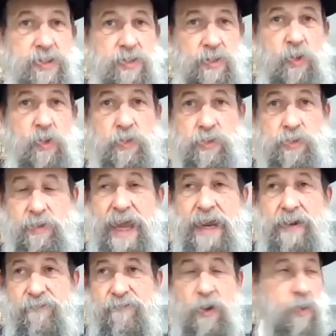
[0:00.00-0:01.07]
so it goes
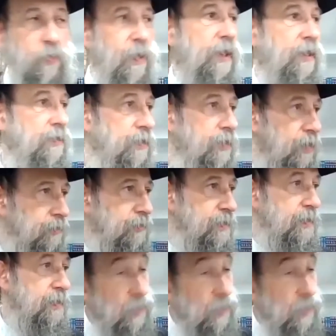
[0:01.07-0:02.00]
together very well, you know.